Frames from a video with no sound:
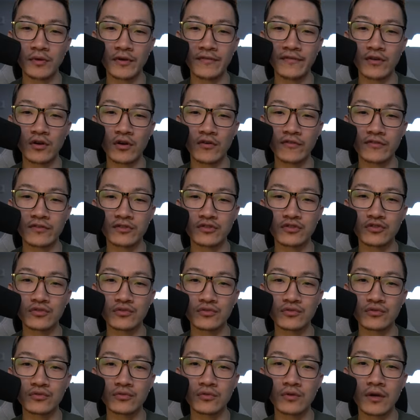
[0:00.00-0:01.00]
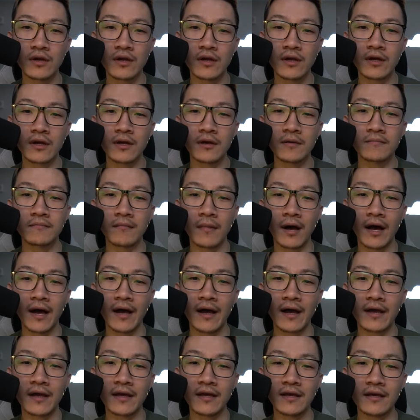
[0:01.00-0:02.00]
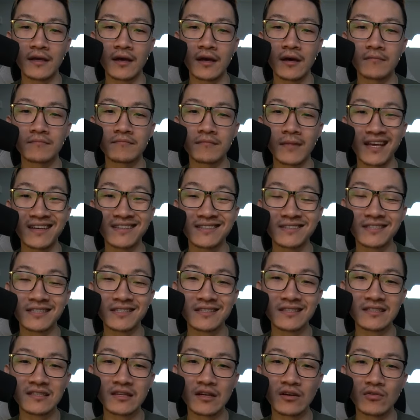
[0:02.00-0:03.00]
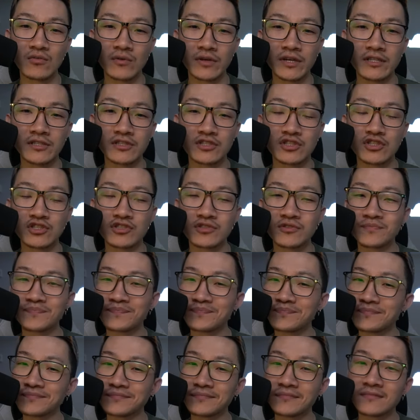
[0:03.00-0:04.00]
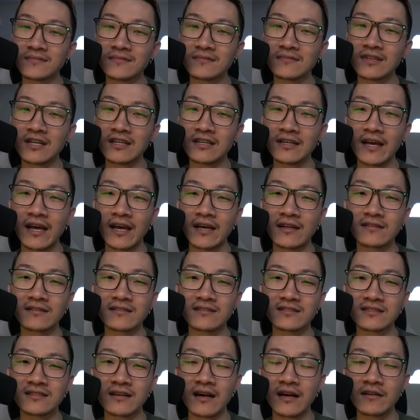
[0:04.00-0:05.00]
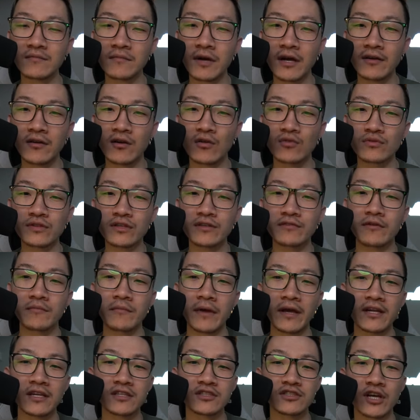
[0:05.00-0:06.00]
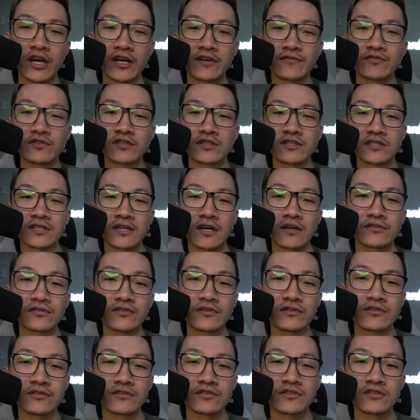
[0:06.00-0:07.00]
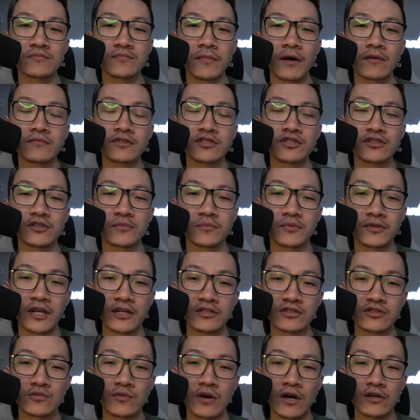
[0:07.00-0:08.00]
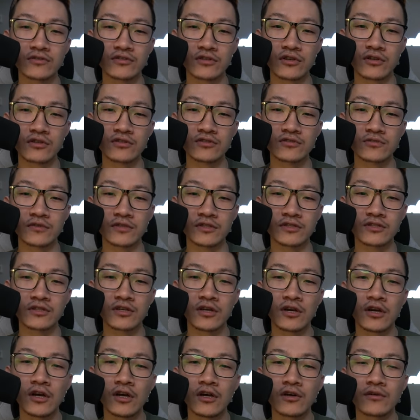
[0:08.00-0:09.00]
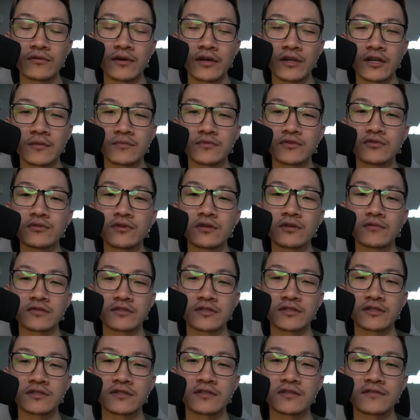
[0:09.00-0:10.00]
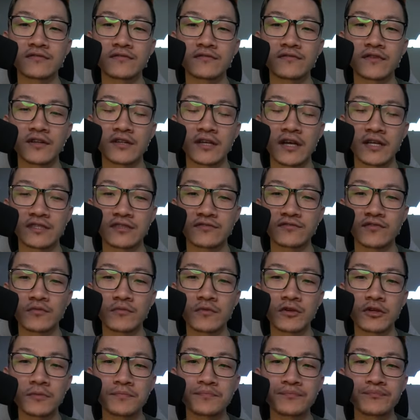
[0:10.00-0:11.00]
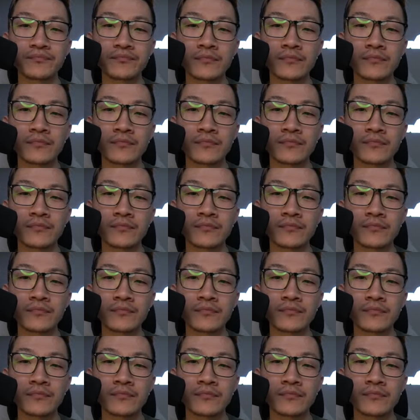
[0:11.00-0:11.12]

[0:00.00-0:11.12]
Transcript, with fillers: pivot over to my Mantine, which... Again, it's kind of my only remaining check for the Skeledirge, but I'm going to shield the potential wild charge, which we end up doing, which is fantastic for me.